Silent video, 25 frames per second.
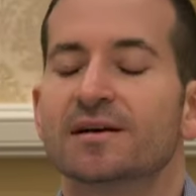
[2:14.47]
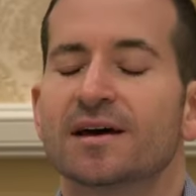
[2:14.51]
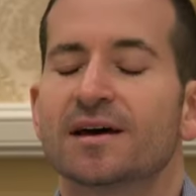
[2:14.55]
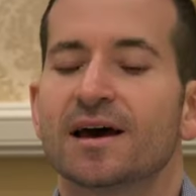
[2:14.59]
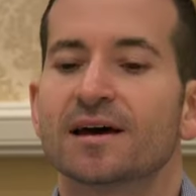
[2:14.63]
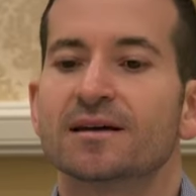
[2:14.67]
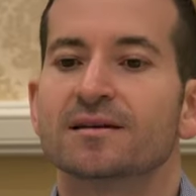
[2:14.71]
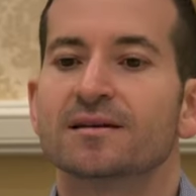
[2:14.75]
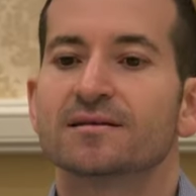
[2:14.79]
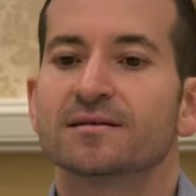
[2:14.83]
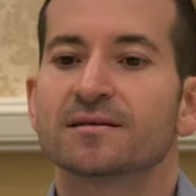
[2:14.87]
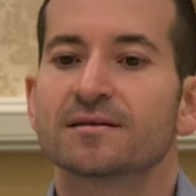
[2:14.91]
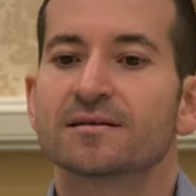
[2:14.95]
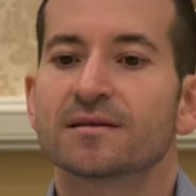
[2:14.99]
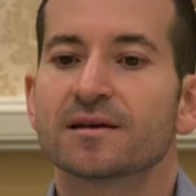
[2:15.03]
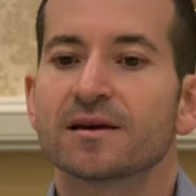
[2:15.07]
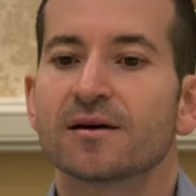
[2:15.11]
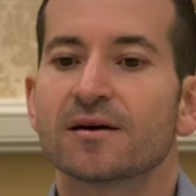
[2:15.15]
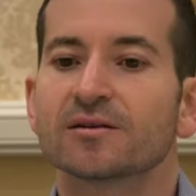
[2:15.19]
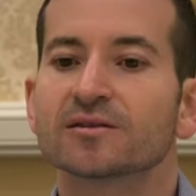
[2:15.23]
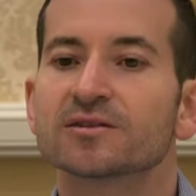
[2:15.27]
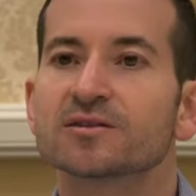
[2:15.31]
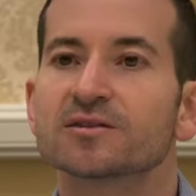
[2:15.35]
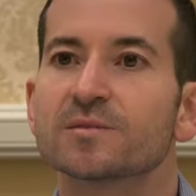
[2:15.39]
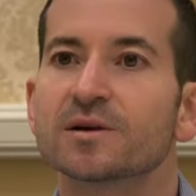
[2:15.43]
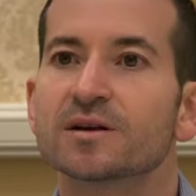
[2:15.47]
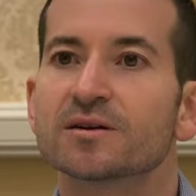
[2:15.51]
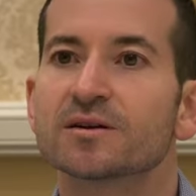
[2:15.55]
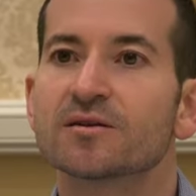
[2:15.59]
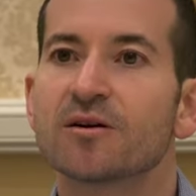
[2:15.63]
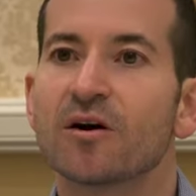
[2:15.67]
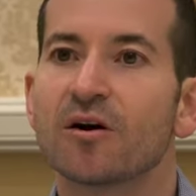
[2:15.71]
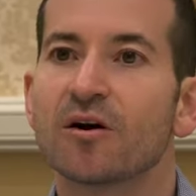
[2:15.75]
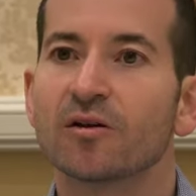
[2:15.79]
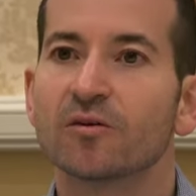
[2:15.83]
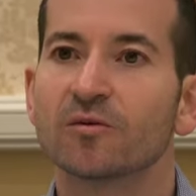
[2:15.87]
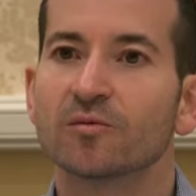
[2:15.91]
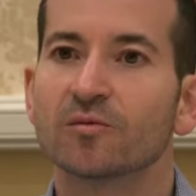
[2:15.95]
and the ultimate
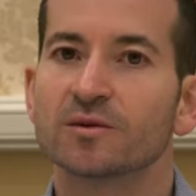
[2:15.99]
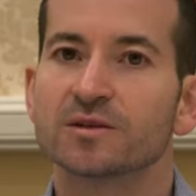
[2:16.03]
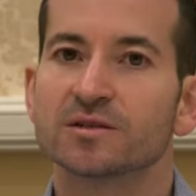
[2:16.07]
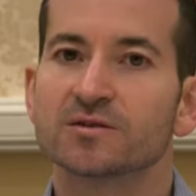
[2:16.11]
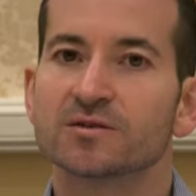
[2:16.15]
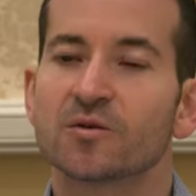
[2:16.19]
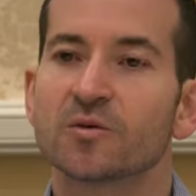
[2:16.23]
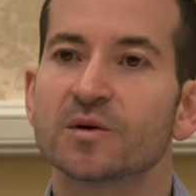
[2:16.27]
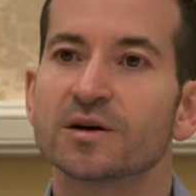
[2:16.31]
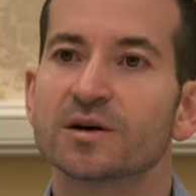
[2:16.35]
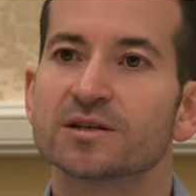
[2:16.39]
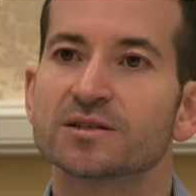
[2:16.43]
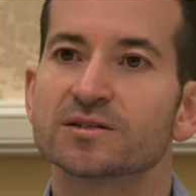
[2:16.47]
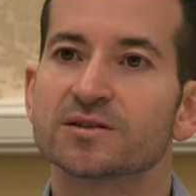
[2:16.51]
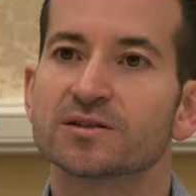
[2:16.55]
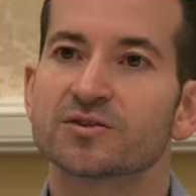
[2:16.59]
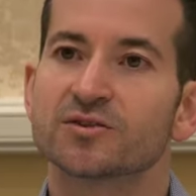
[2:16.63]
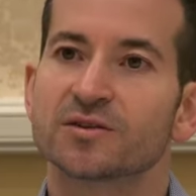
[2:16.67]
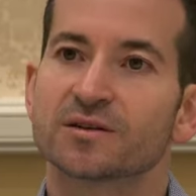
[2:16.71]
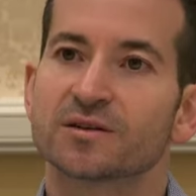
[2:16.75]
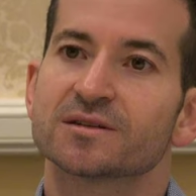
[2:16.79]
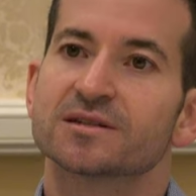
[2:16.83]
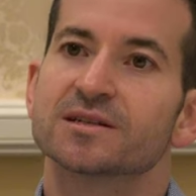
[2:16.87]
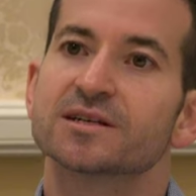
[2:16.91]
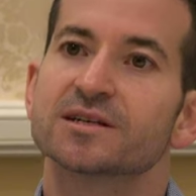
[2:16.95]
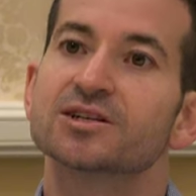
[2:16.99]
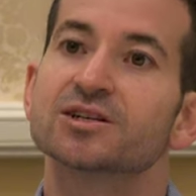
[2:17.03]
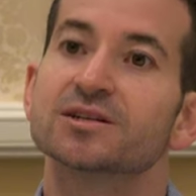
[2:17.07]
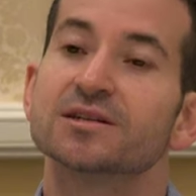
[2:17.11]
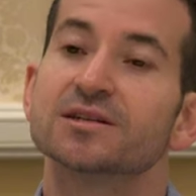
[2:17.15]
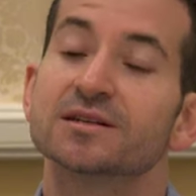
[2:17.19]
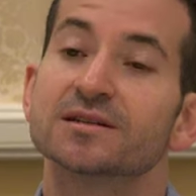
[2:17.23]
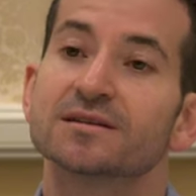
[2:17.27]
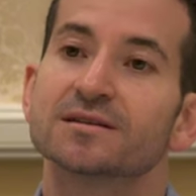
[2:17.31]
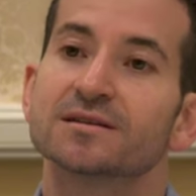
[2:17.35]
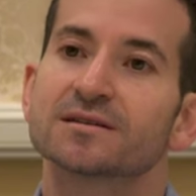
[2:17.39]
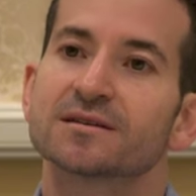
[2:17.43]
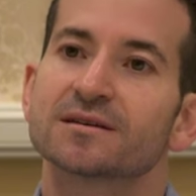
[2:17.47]
goal was always to transition
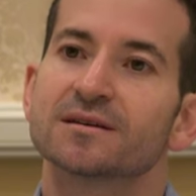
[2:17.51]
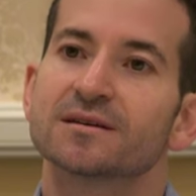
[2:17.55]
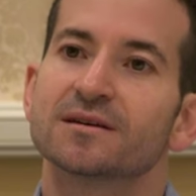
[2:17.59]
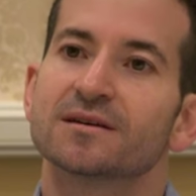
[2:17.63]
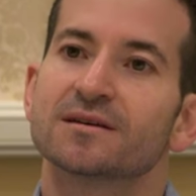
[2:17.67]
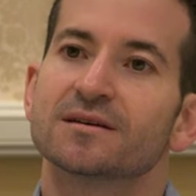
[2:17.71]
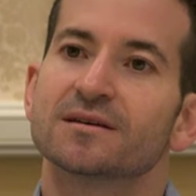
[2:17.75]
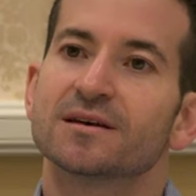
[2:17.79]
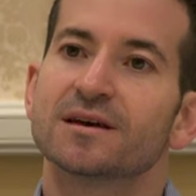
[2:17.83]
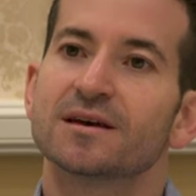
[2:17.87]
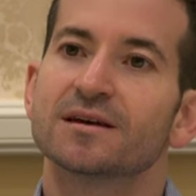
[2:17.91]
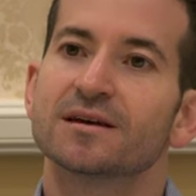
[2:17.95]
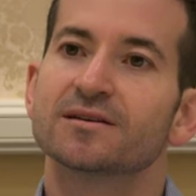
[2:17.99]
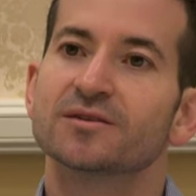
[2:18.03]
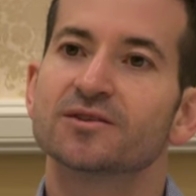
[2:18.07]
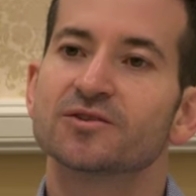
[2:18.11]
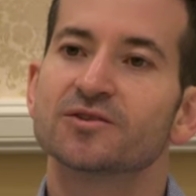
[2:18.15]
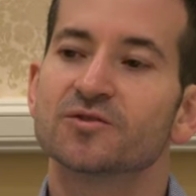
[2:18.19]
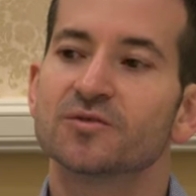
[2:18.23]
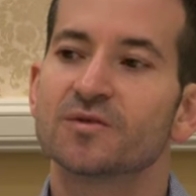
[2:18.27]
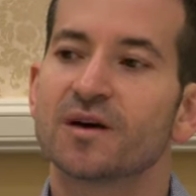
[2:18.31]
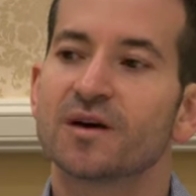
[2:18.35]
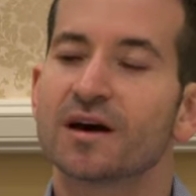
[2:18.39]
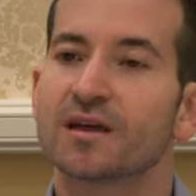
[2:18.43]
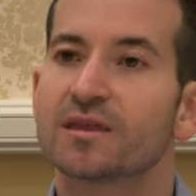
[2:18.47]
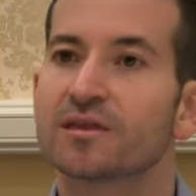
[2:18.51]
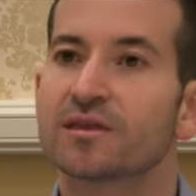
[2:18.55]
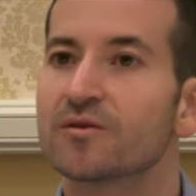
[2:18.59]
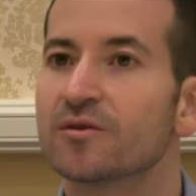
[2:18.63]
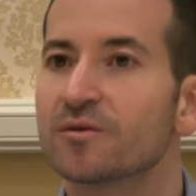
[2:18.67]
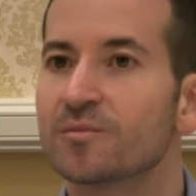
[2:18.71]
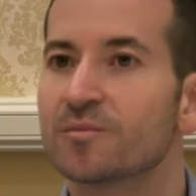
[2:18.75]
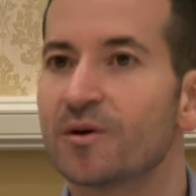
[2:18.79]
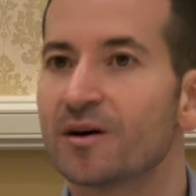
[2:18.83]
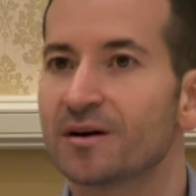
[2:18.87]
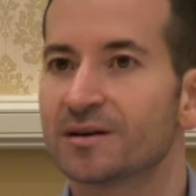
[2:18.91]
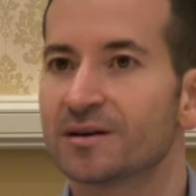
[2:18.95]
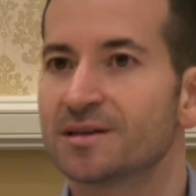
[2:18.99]
it into a
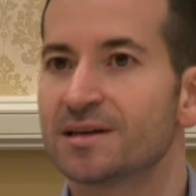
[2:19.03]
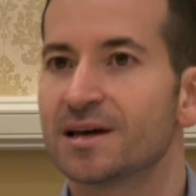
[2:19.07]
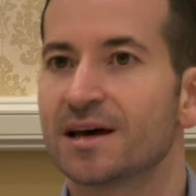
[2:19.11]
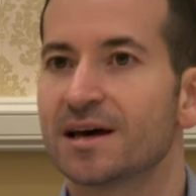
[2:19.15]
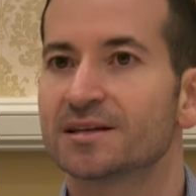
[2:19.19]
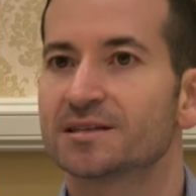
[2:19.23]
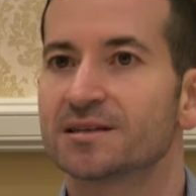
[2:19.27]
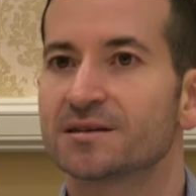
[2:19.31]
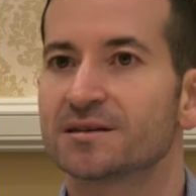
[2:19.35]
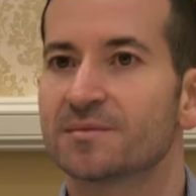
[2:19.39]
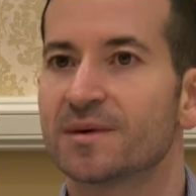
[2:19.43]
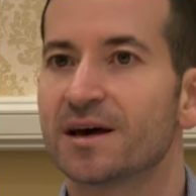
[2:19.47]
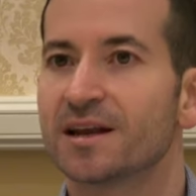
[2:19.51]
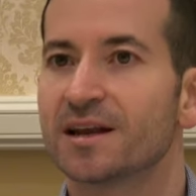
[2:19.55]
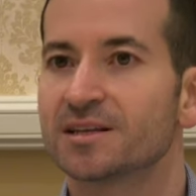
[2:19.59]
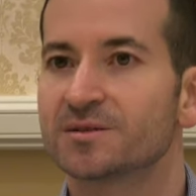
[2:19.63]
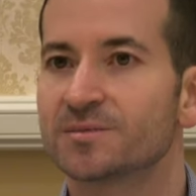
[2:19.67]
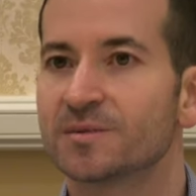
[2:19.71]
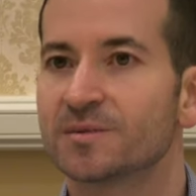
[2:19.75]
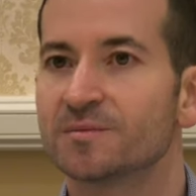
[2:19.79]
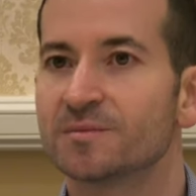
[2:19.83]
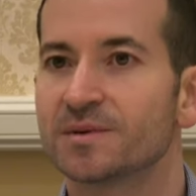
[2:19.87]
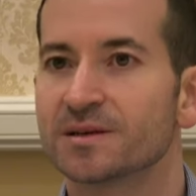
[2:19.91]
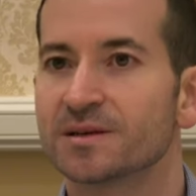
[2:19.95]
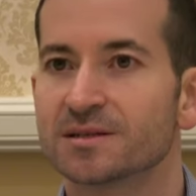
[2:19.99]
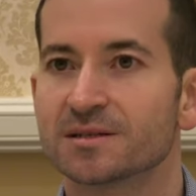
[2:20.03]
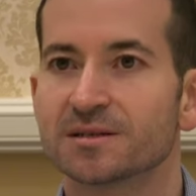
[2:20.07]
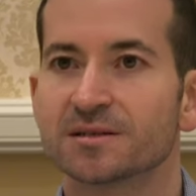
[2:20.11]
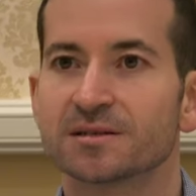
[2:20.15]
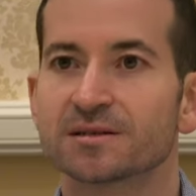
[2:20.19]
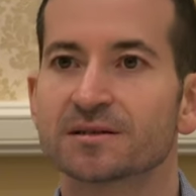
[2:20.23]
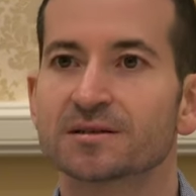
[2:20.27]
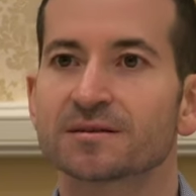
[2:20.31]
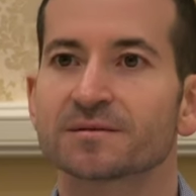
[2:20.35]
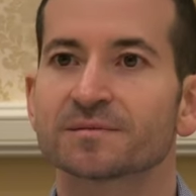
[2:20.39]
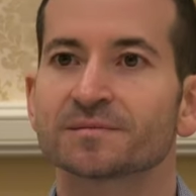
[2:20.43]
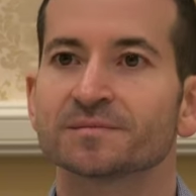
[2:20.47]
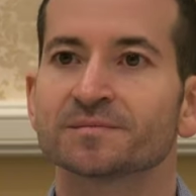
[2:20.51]
third party asset management
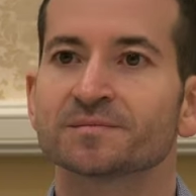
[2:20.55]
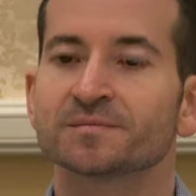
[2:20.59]
business.